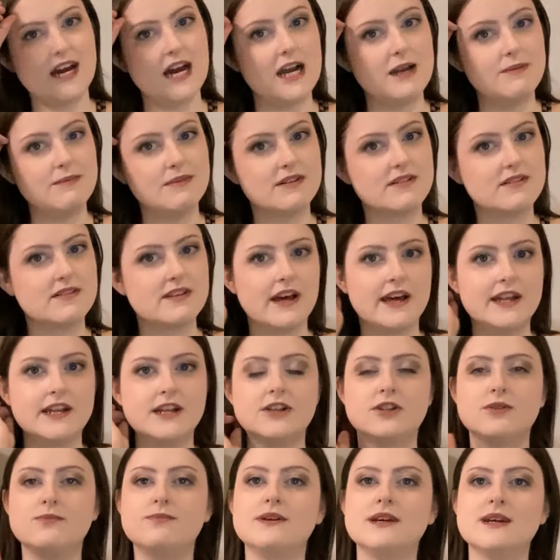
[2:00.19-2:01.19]
I'm excited
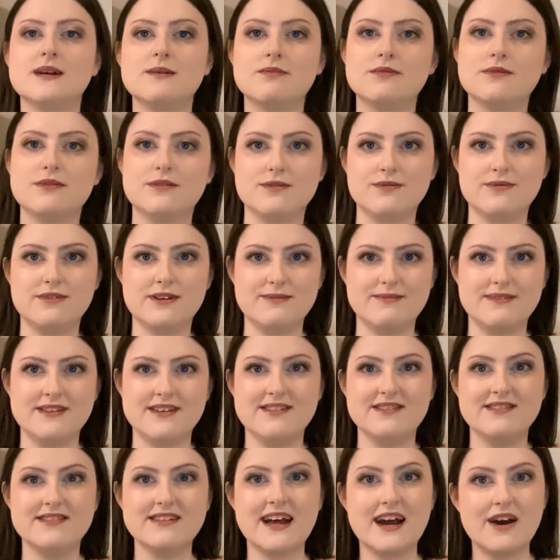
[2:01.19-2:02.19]
to be able to whip
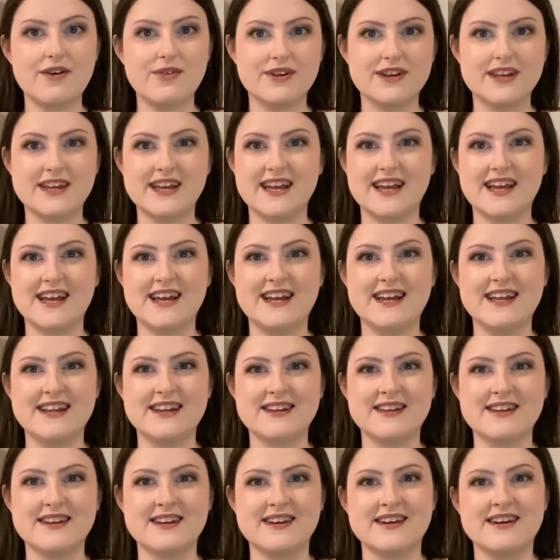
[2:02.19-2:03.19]
these out
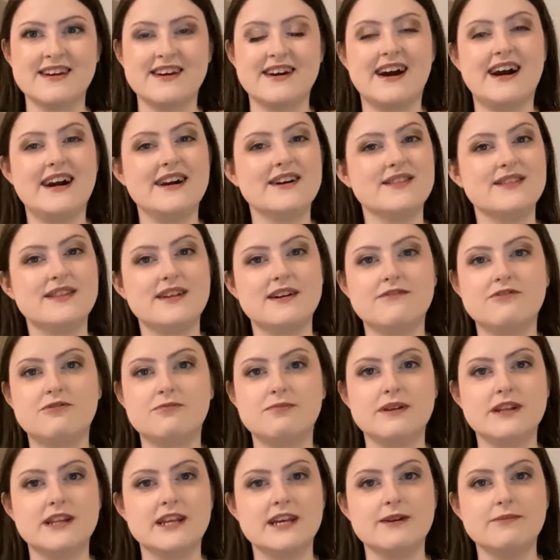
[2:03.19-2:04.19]
again. I loved
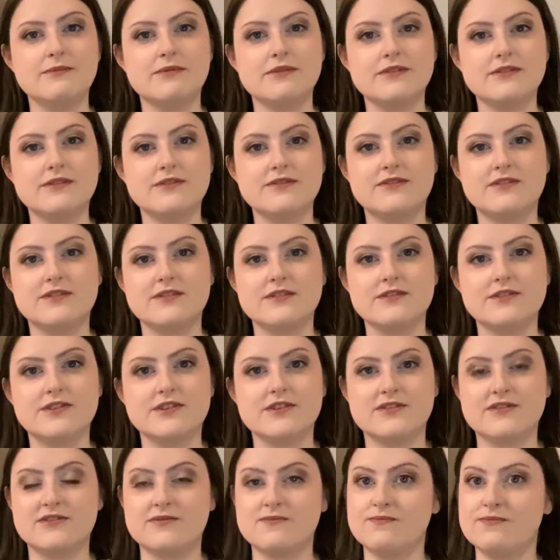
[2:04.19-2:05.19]
being able to
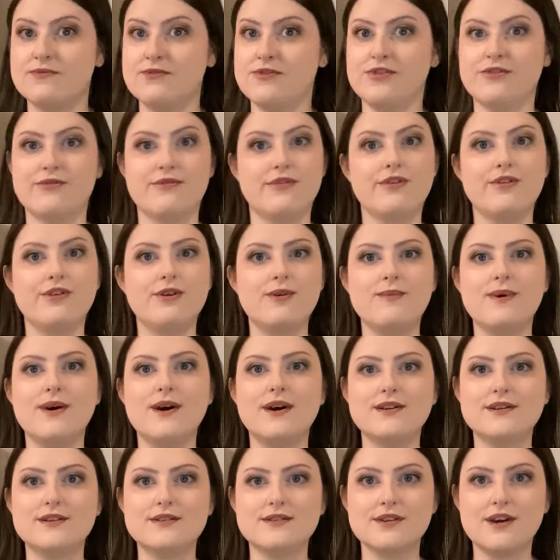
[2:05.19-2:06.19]
just throw them
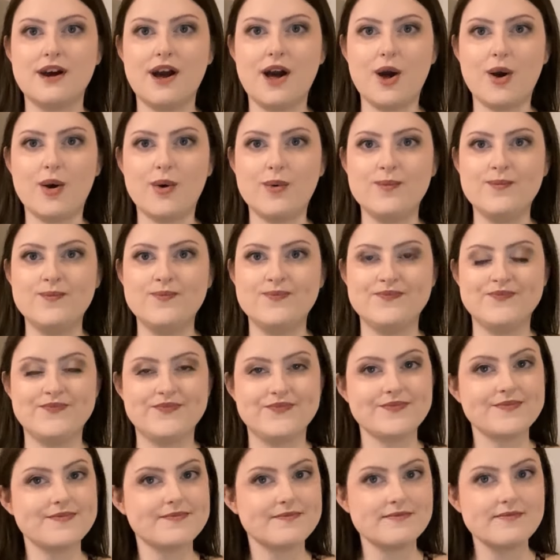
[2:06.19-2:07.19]
on and go.
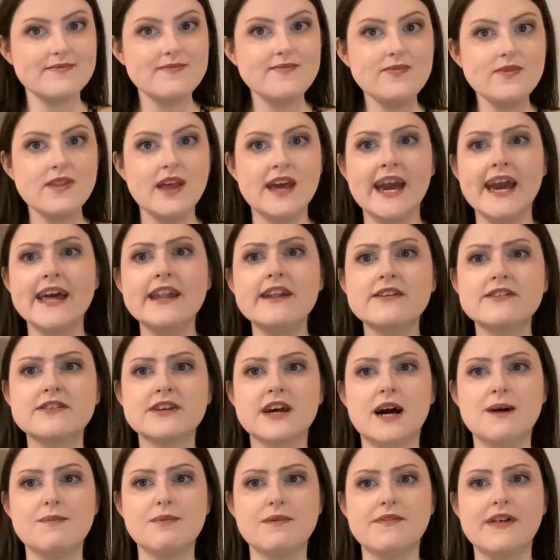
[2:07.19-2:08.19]
And on
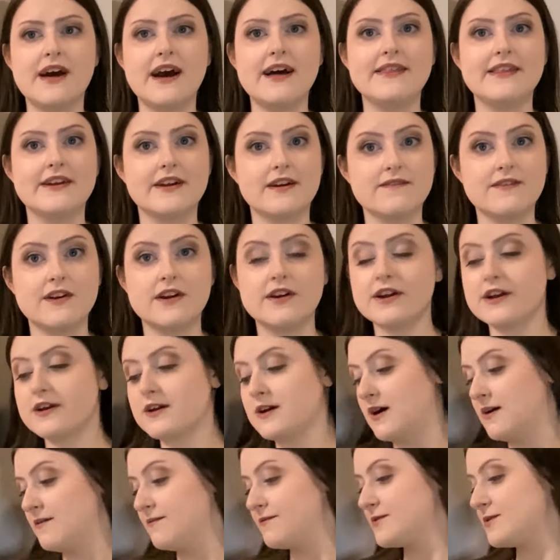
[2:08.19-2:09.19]
top of that, they are very
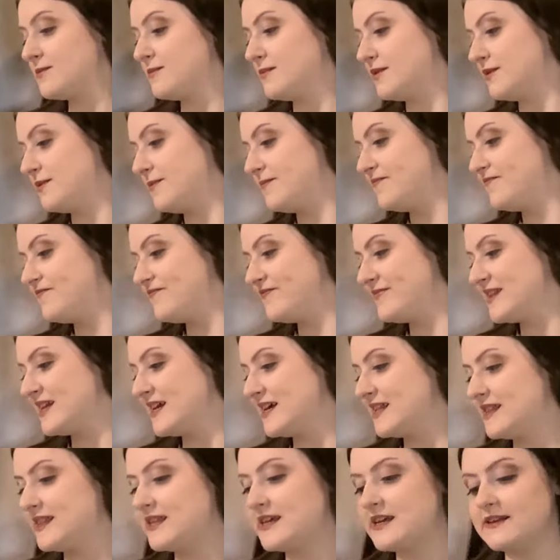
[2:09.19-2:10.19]
comfortable.
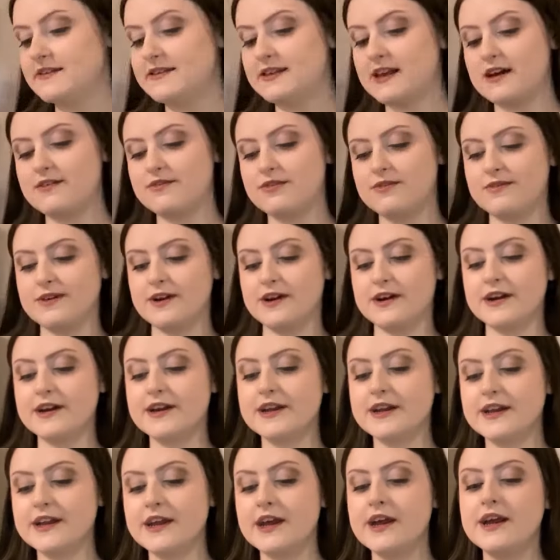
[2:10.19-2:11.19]
These have a
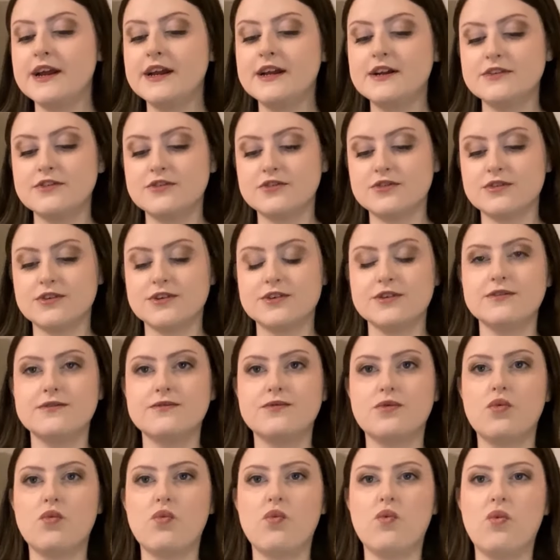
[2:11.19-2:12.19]
very sort of
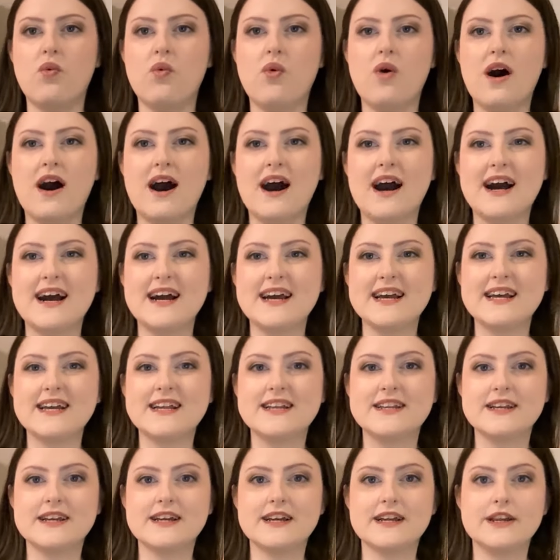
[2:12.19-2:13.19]
wide
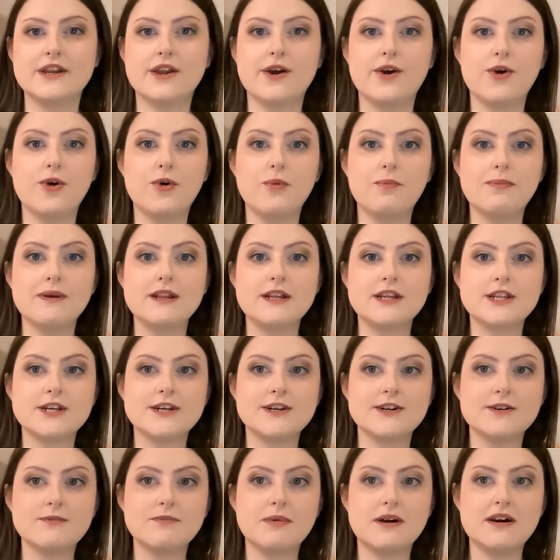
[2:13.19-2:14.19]
and open
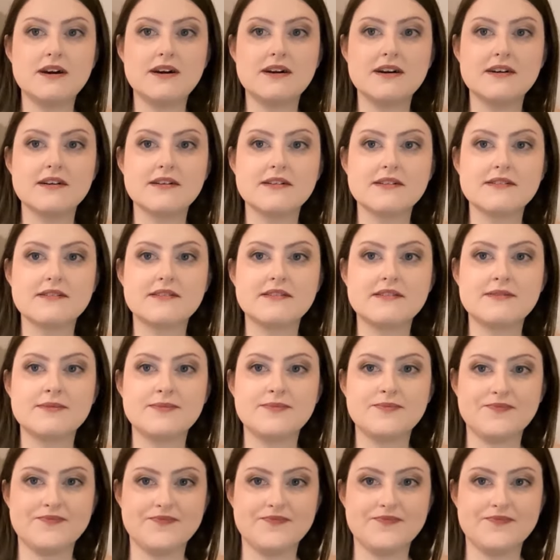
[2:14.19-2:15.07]
toe box.